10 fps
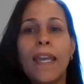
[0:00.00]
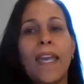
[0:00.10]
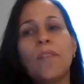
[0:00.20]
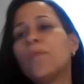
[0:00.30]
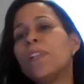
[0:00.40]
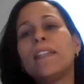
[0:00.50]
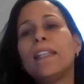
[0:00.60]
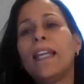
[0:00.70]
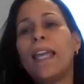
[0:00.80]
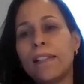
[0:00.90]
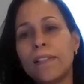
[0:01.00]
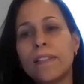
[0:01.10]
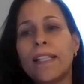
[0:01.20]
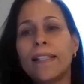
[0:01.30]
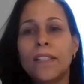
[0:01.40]
everything else
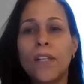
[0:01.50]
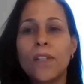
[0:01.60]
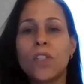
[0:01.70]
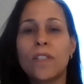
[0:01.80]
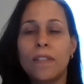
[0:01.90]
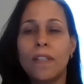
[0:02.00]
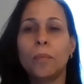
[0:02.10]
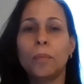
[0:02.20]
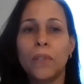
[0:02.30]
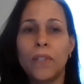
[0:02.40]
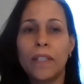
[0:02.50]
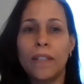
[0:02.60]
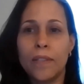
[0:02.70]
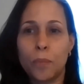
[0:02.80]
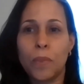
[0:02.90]
that touches the employee
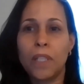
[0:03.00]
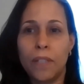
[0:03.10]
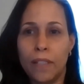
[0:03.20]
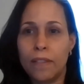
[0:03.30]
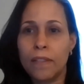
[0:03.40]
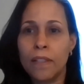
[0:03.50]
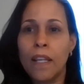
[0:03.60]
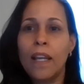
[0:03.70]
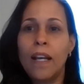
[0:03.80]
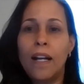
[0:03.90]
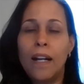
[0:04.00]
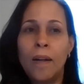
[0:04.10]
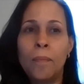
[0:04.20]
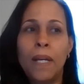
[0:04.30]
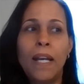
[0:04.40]
experience.
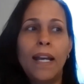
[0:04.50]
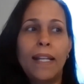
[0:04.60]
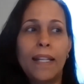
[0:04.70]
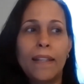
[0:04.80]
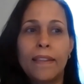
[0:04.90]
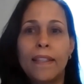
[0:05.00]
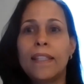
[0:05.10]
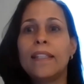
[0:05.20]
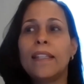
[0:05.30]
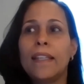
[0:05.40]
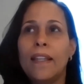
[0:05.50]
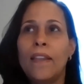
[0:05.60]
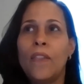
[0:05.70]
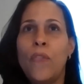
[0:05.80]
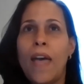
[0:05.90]
And I think
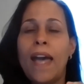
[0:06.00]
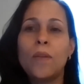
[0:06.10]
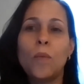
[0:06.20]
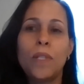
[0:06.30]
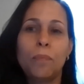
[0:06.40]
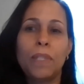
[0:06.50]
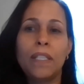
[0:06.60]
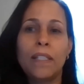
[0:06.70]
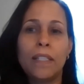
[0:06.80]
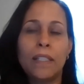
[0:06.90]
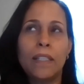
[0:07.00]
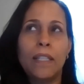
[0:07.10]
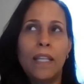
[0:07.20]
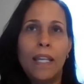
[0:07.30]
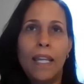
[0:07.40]
that would be
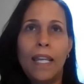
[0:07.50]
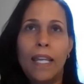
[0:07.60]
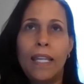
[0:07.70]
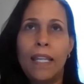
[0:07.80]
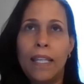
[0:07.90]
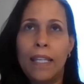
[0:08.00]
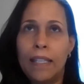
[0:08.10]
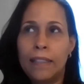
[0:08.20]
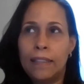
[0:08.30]
a